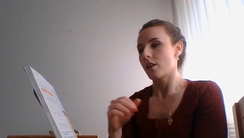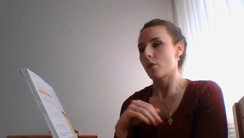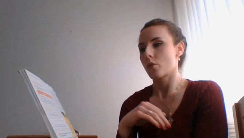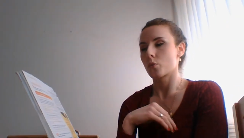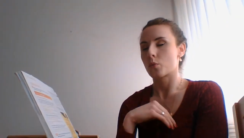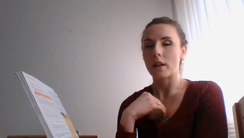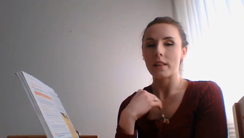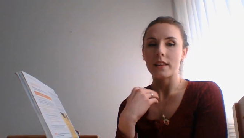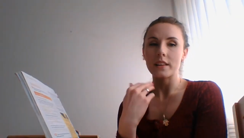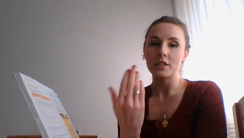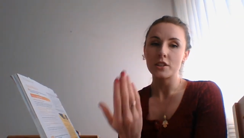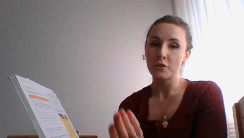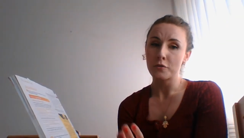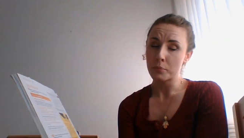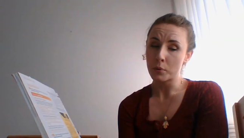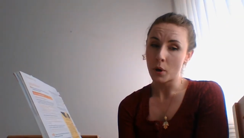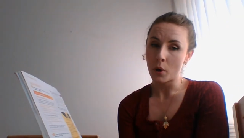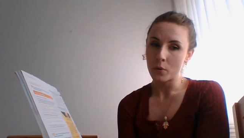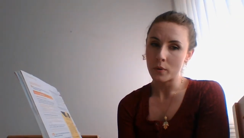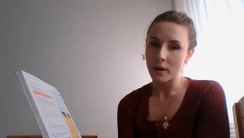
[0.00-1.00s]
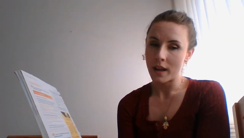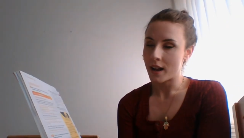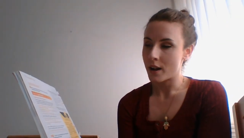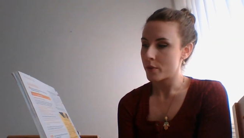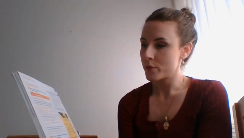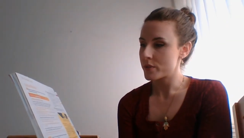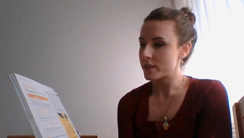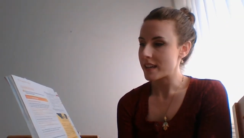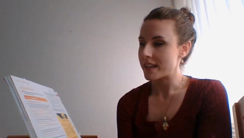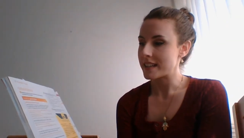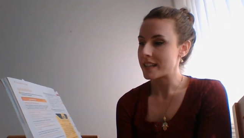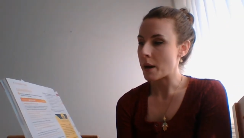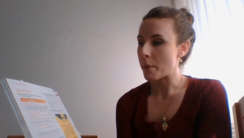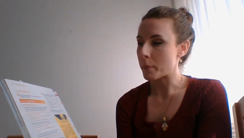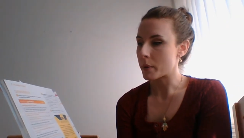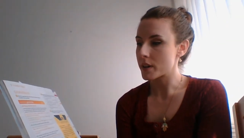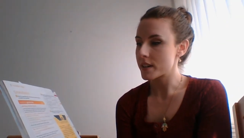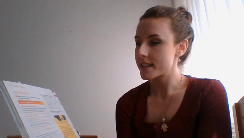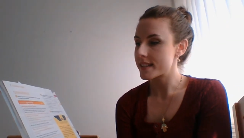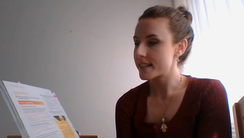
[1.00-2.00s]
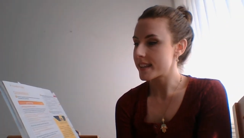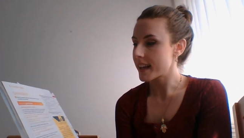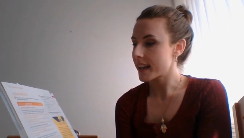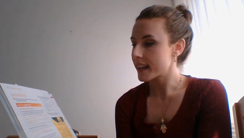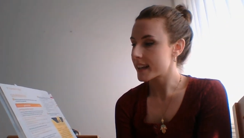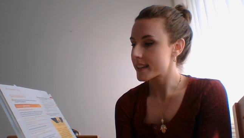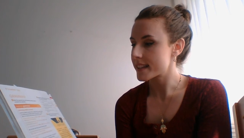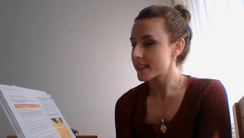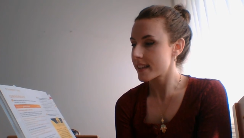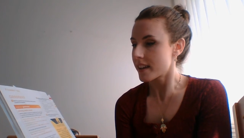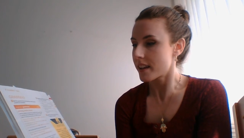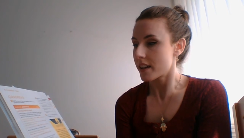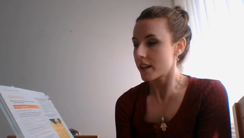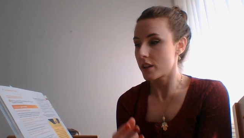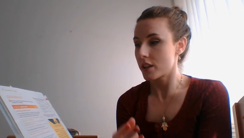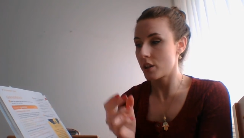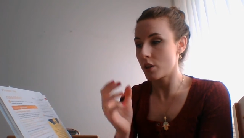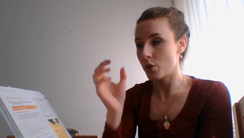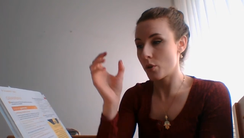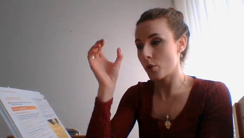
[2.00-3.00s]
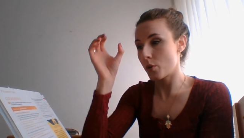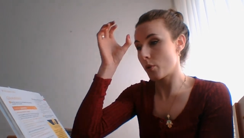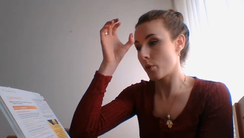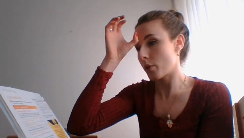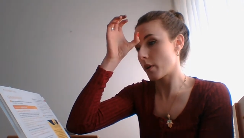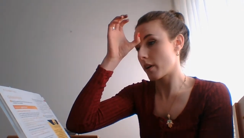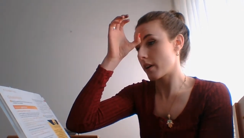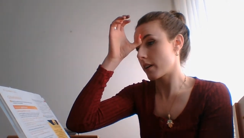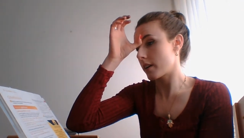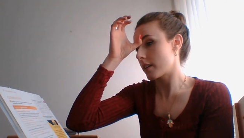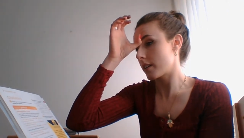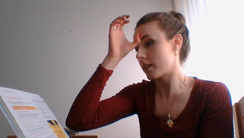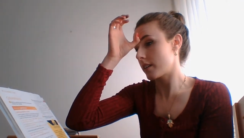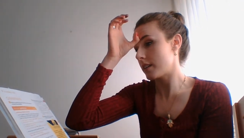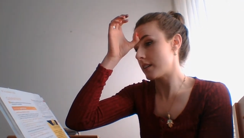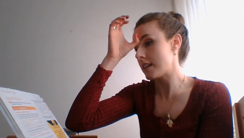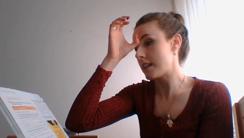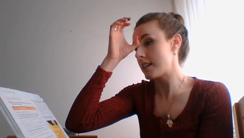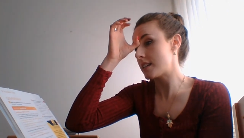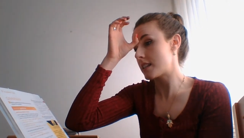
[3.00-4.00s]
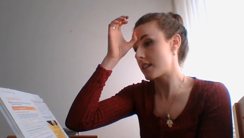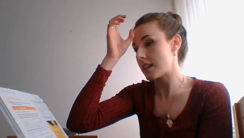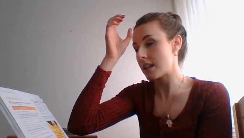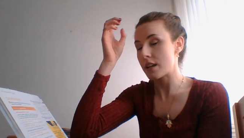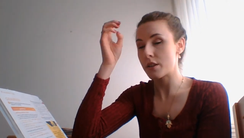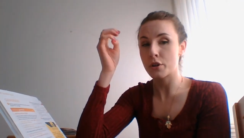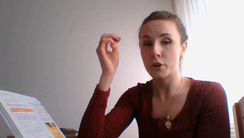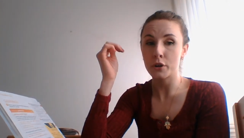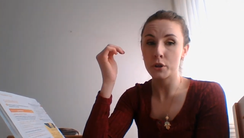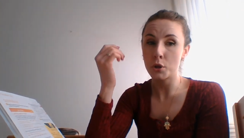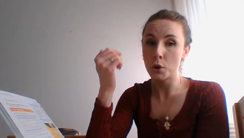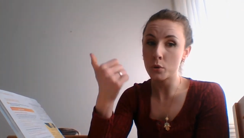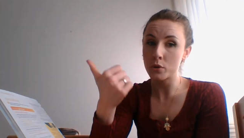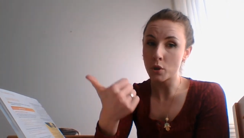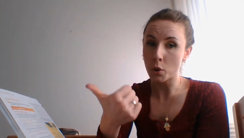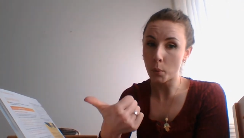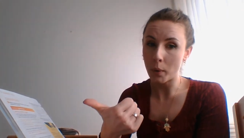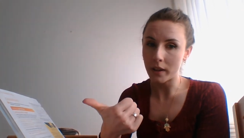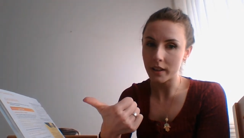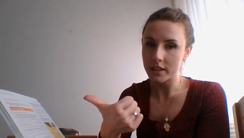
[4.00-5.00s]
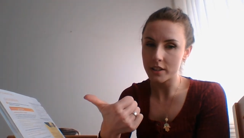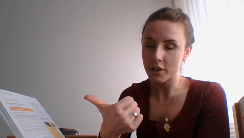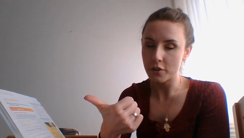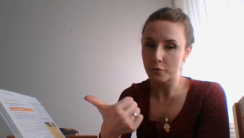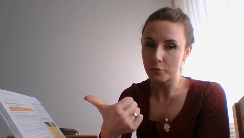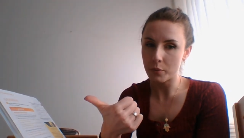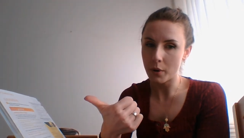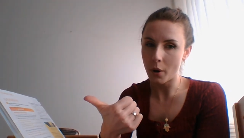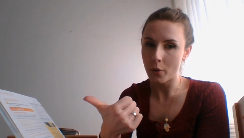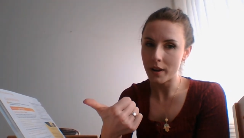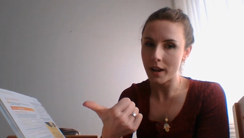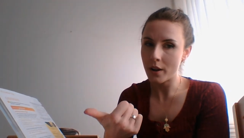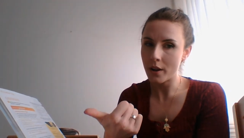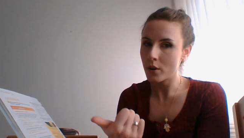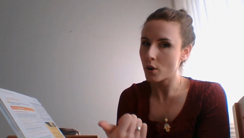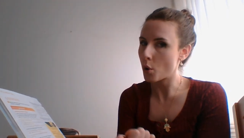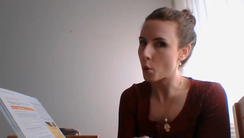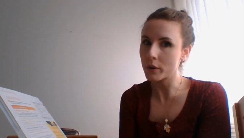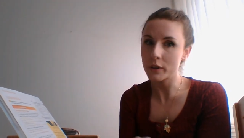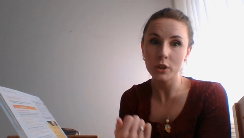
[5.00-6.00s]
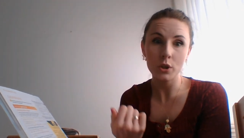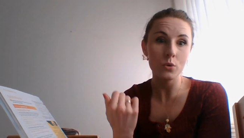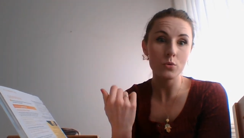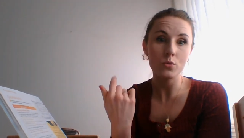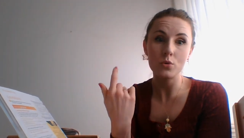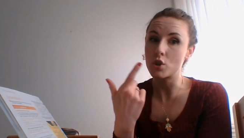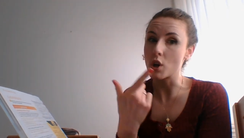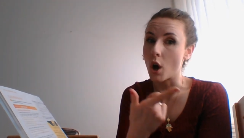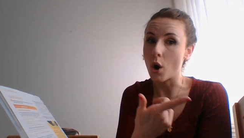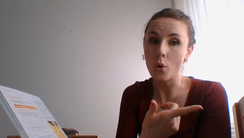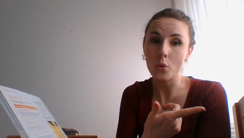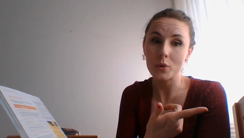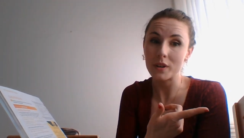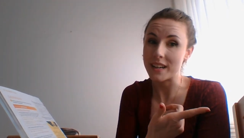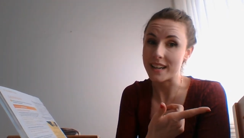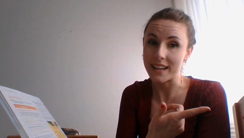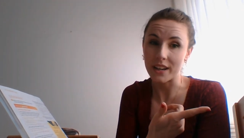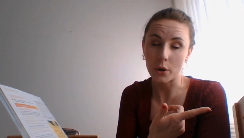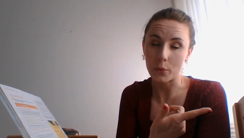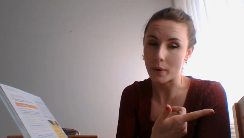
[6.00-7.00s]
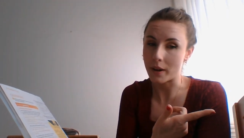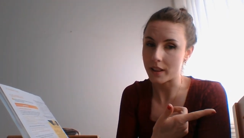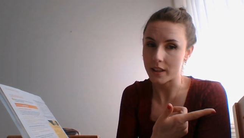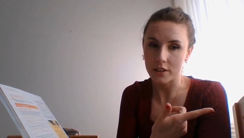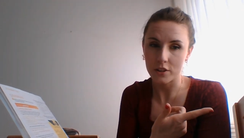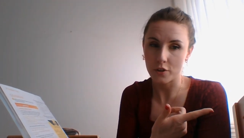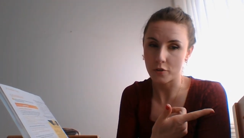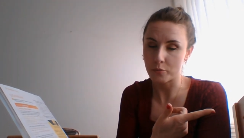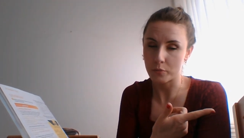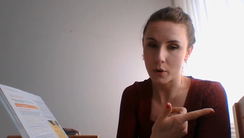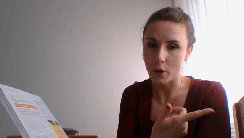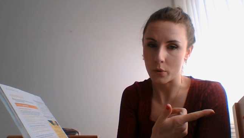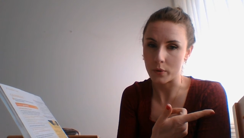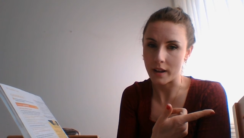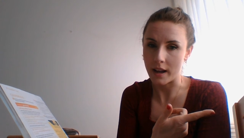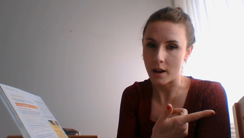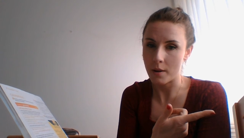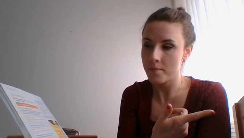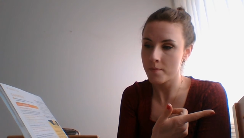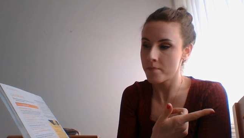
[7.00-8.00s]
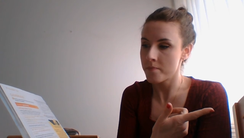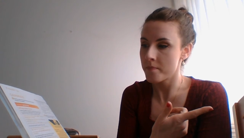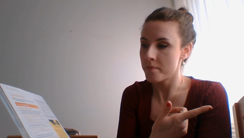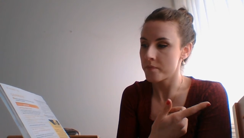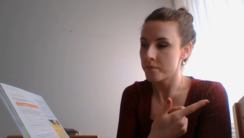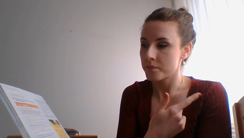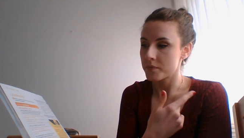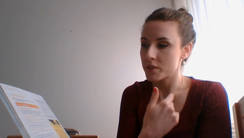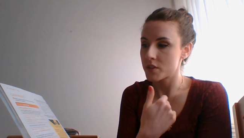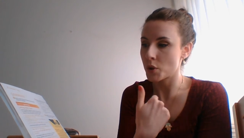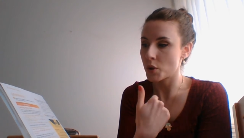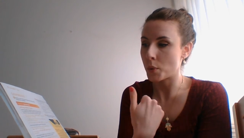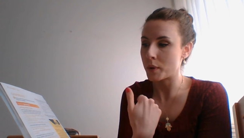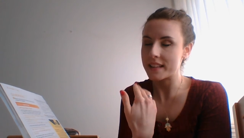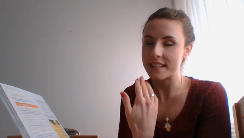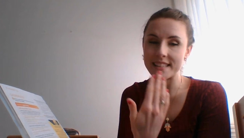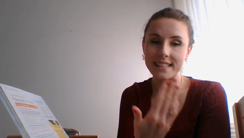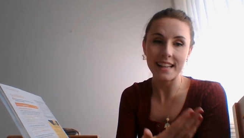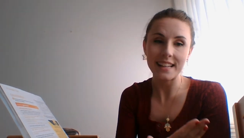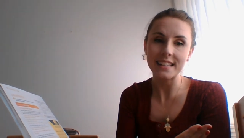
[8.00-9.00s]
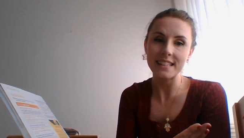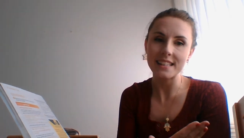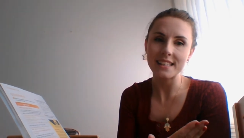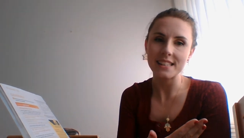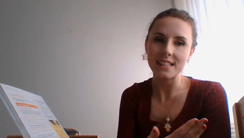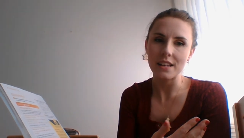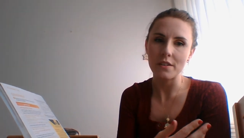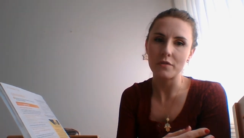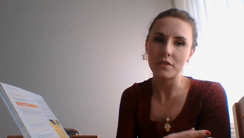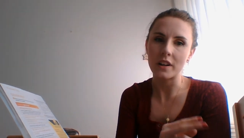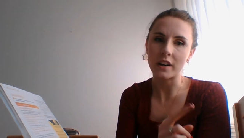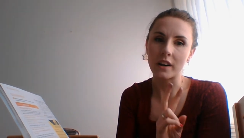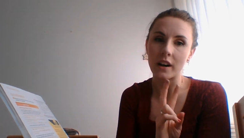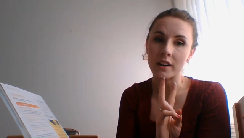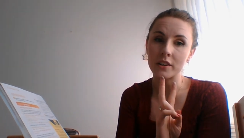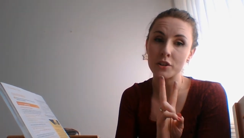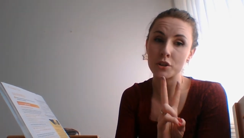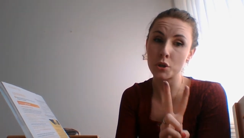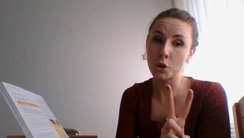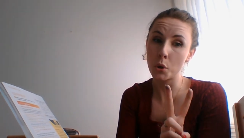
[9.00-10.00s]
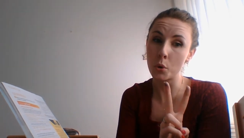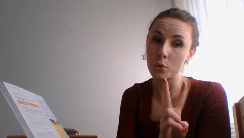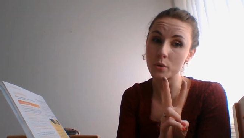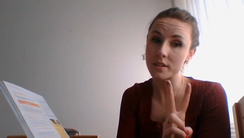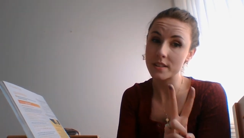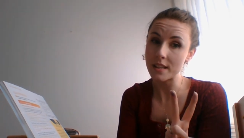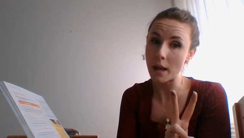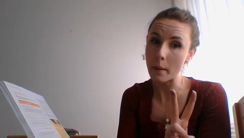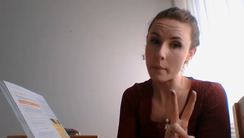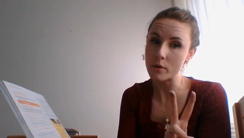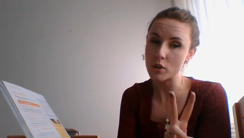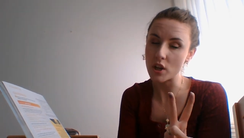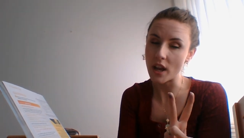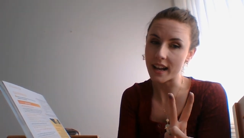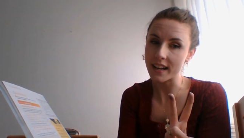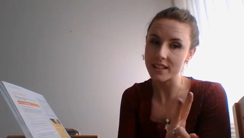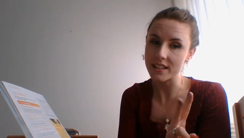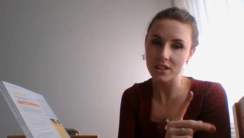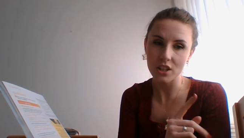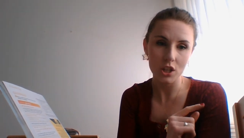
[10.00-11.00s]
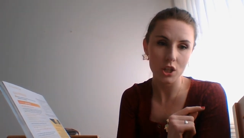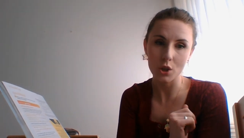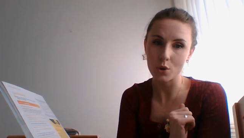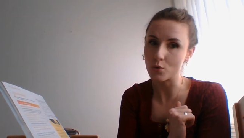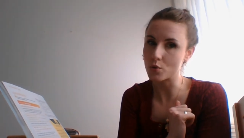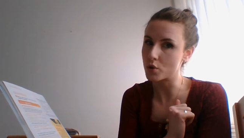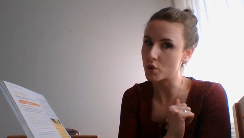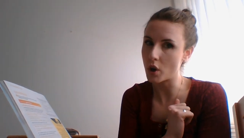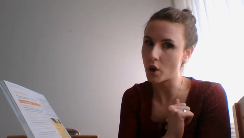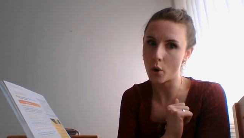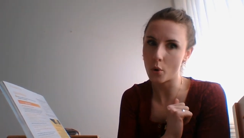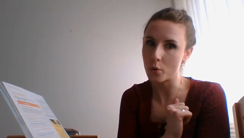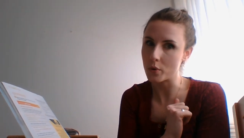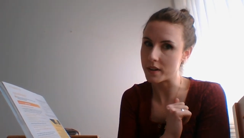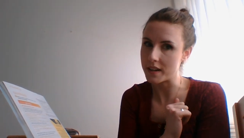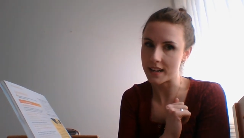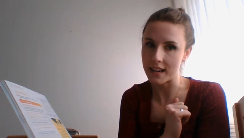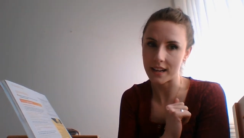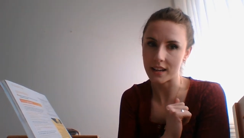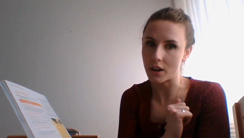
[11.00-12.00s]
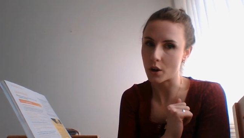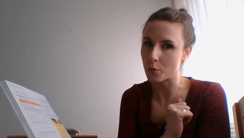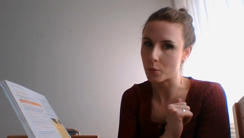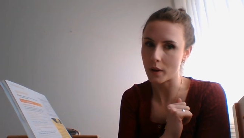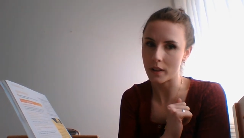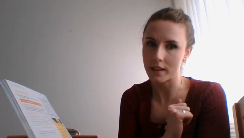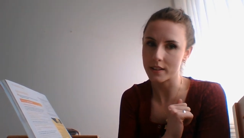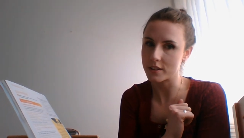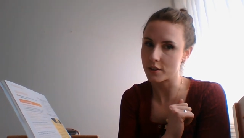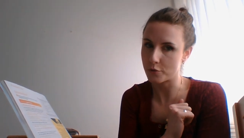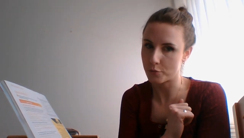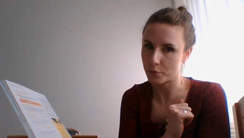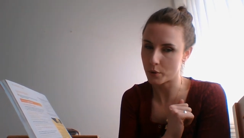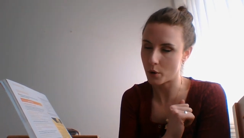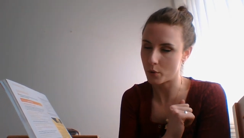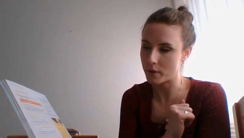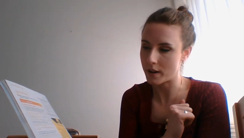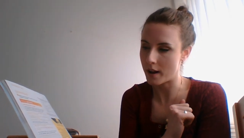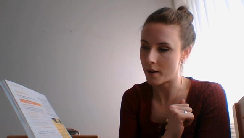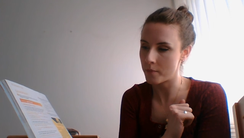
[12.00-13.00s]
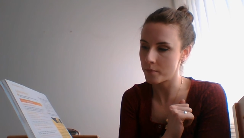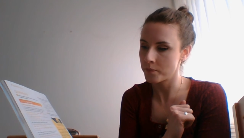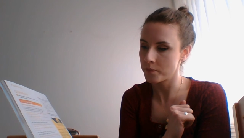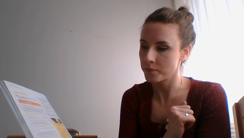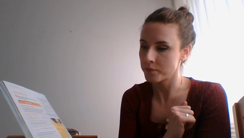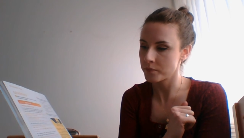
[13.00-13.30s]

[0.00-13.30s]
relative pronouns in number 6, you need to either use a relative pronoun or you don't need a relative pronoun. So in the sentence, if there are 2 subjects, you don't need a relative pronoun.